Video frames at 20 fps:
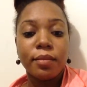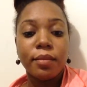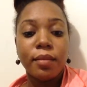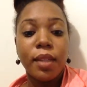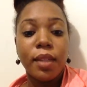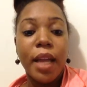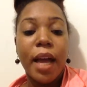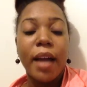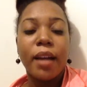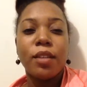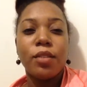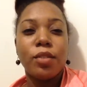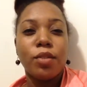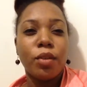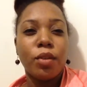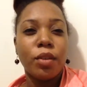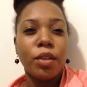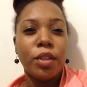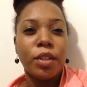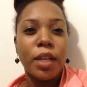not
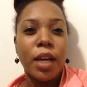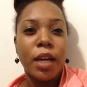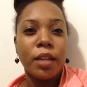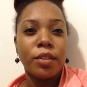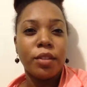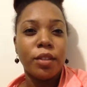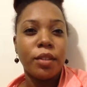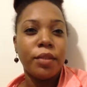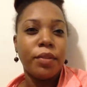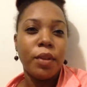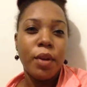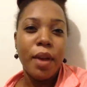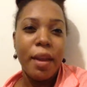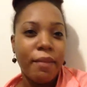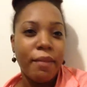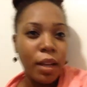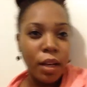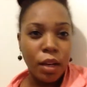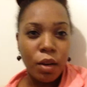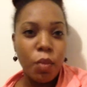consult your doctor if you have
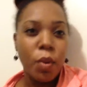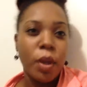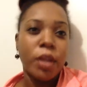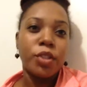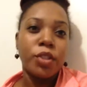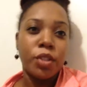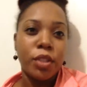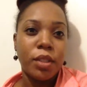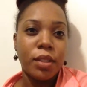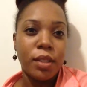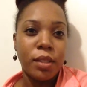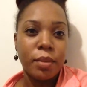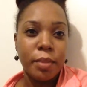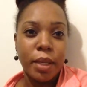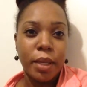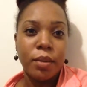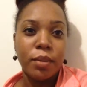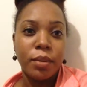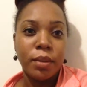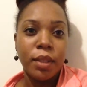any questions
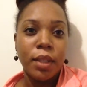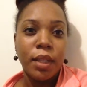about.